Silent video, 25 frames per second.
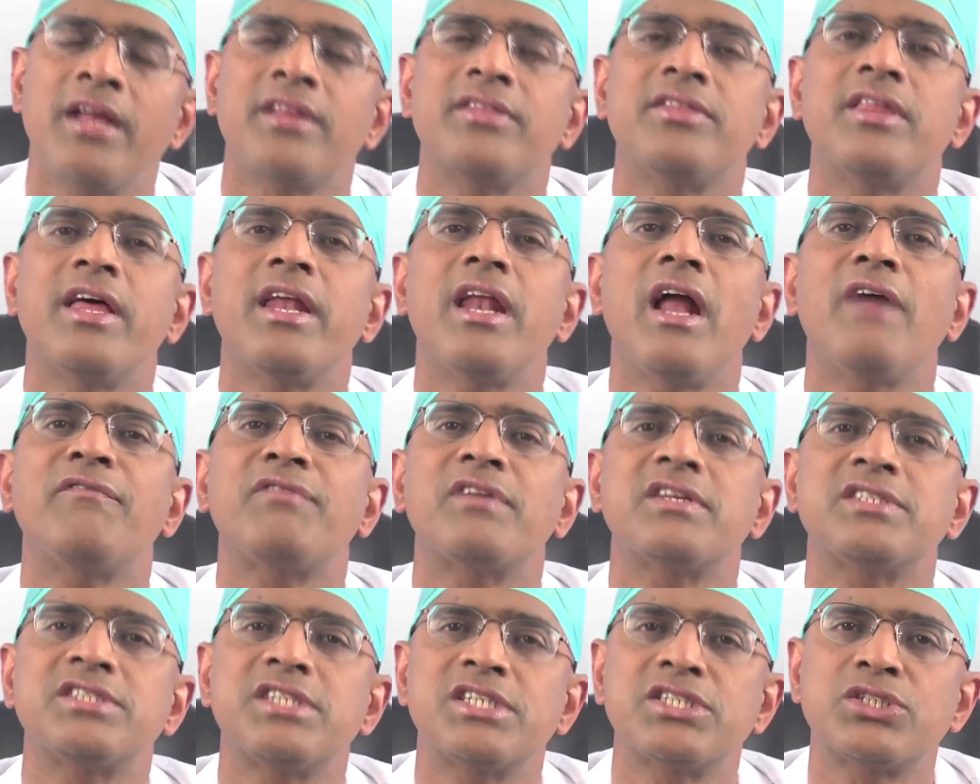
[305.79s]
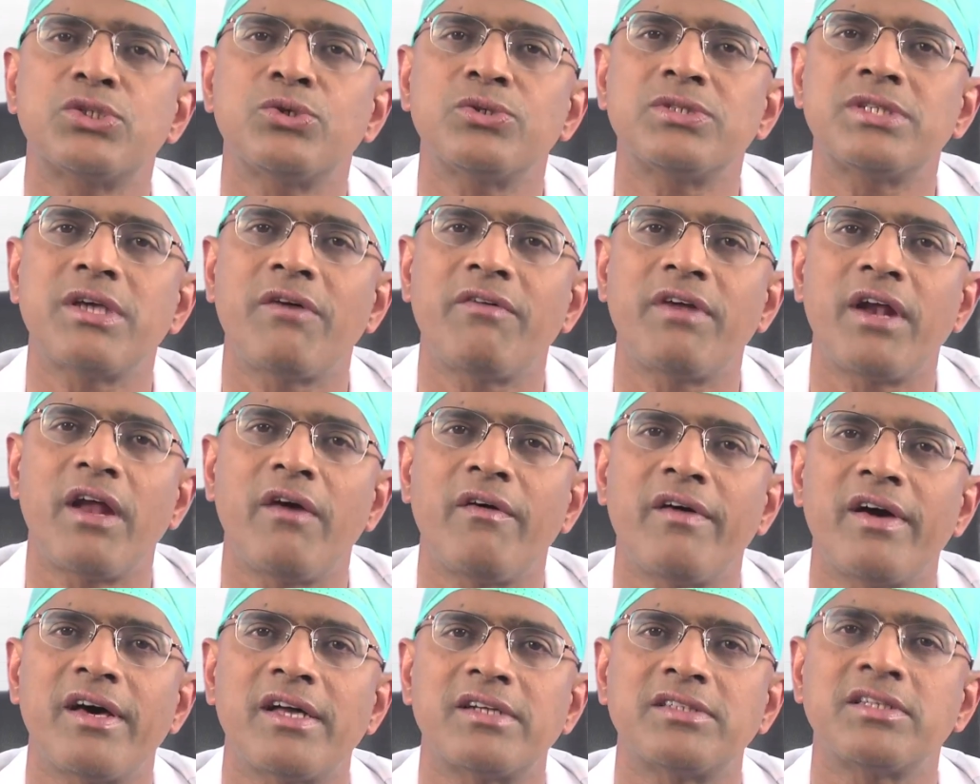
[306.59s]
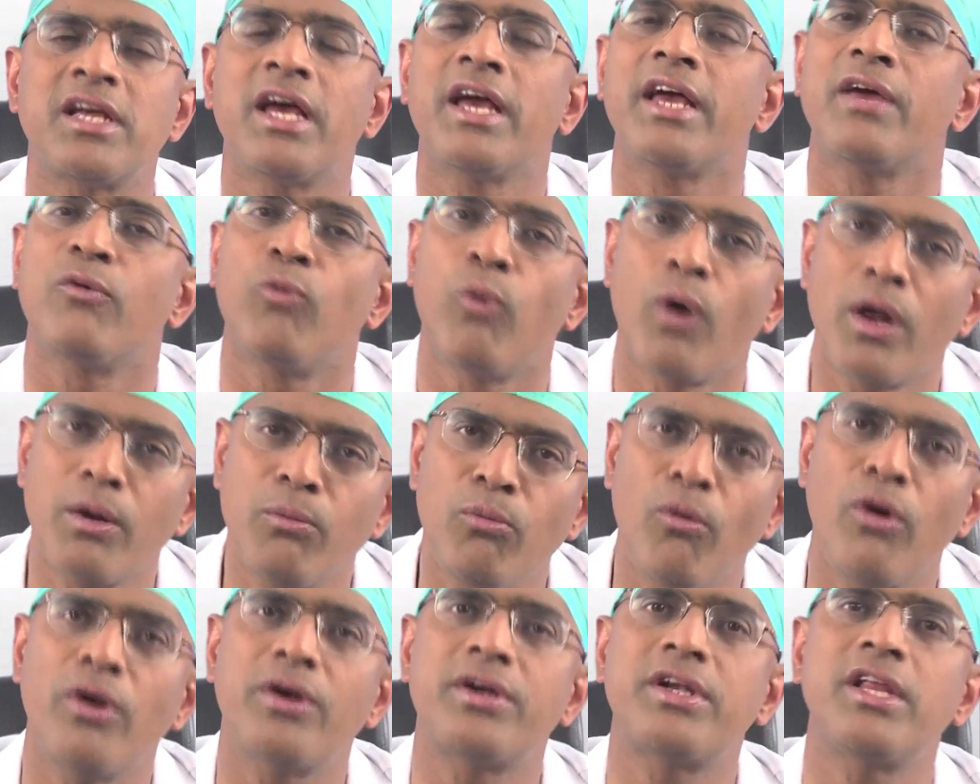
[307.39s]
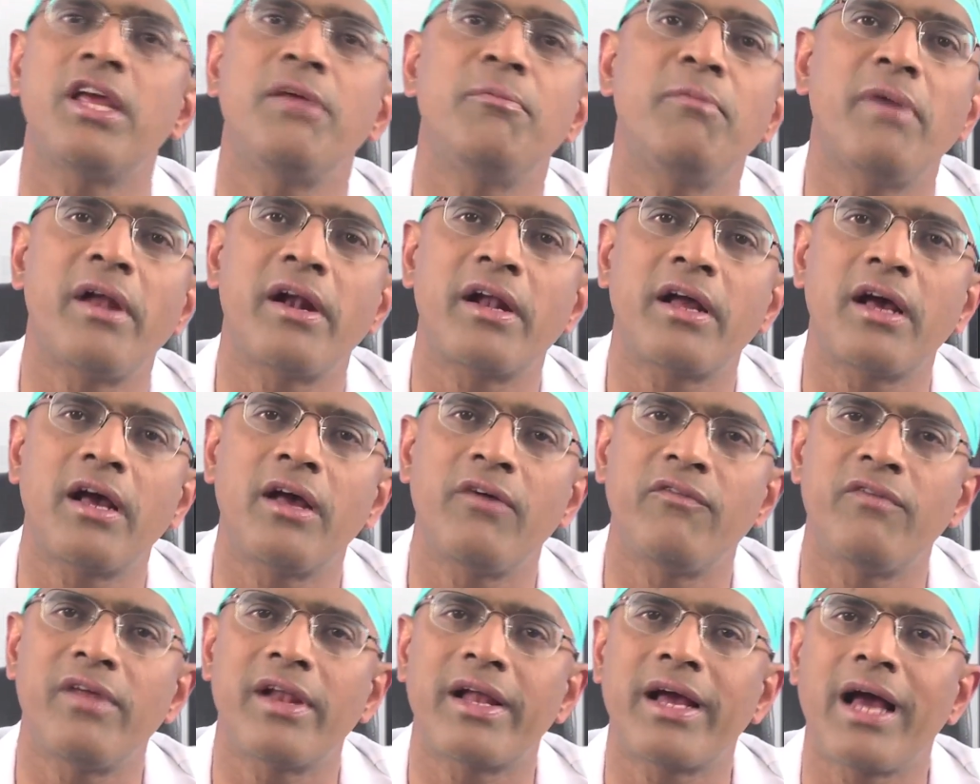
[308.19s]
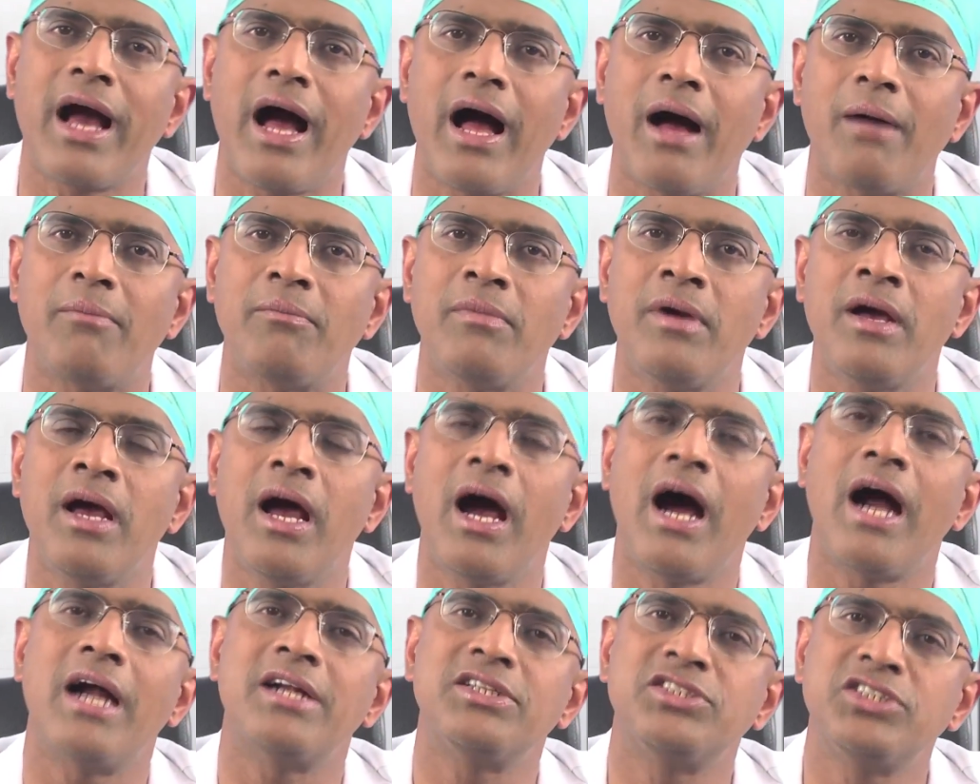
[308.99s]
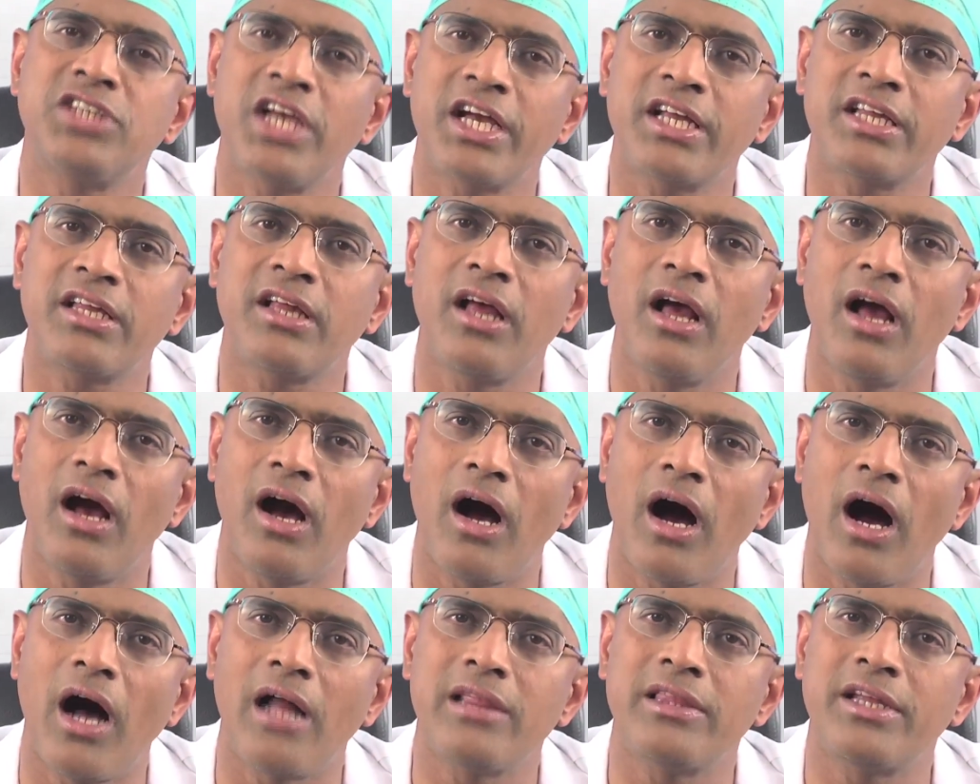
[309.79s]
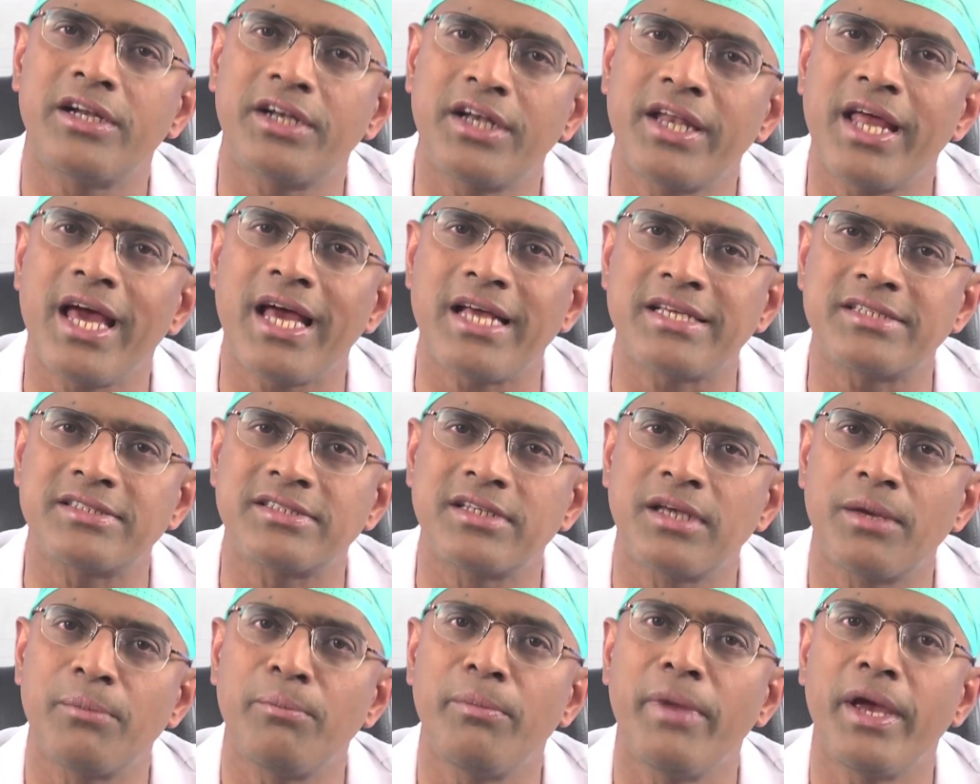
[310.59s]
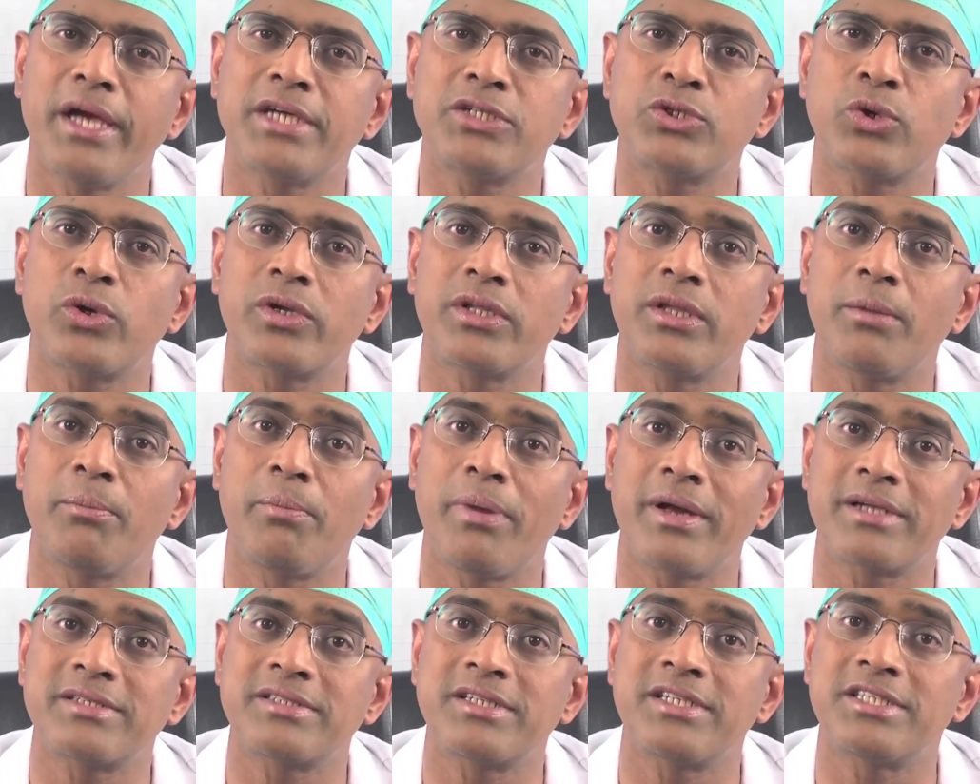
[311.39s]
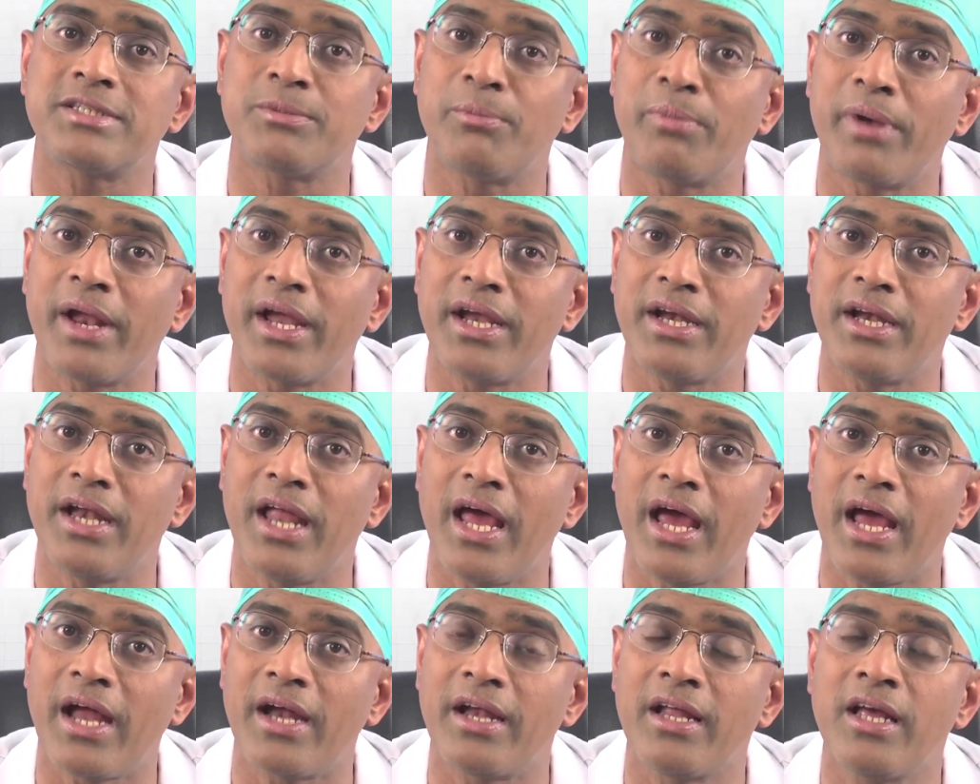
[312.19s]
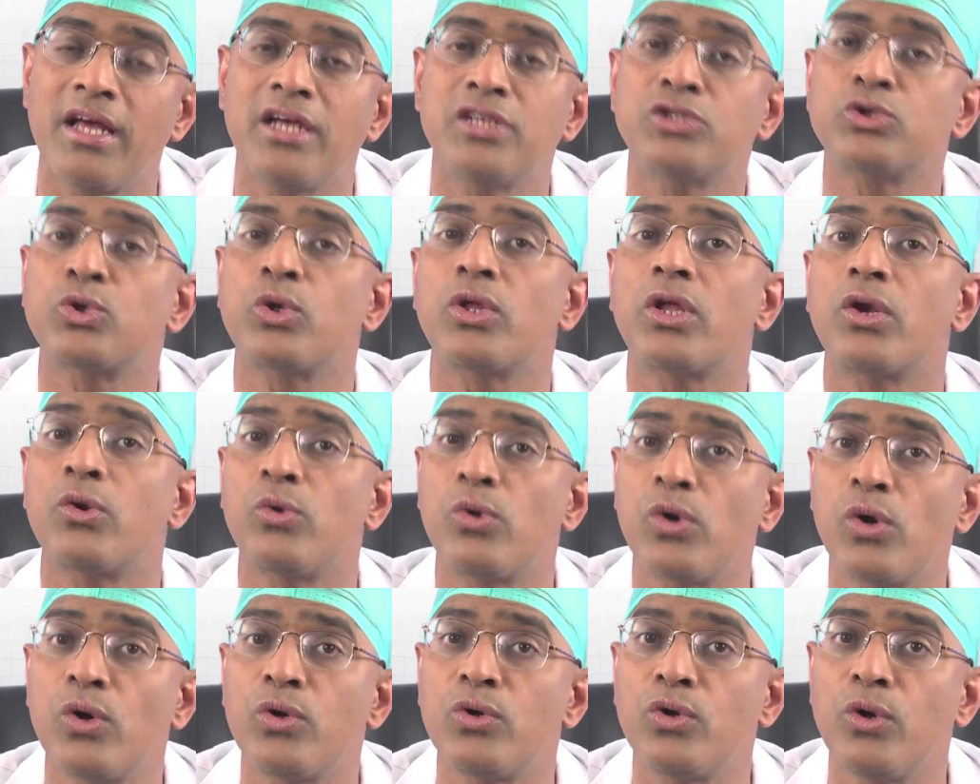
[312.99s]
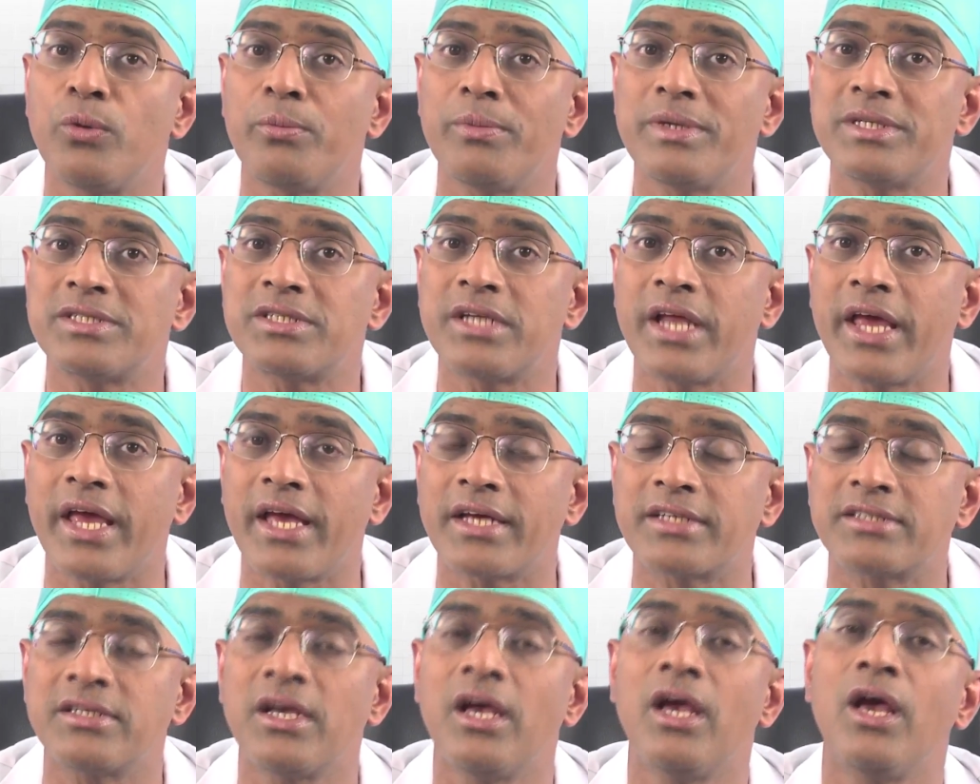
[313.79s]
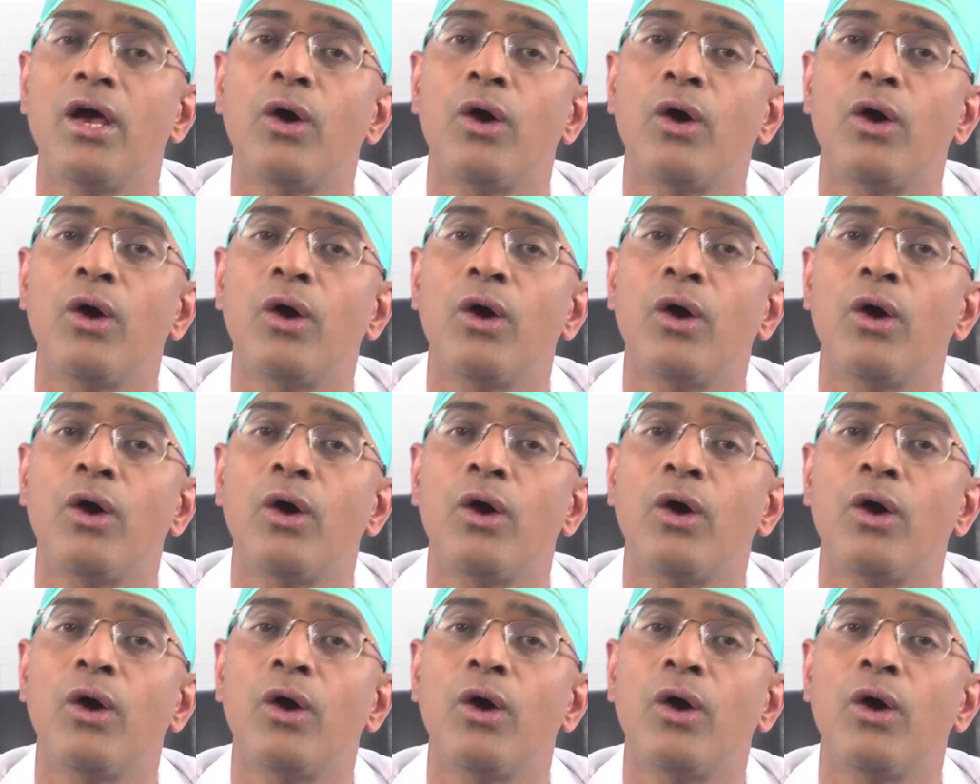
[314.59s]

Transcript: then after 6 to 7 hours, one more team will come and check all the tests, make sure the person is brain dead so that we don't do mistakes.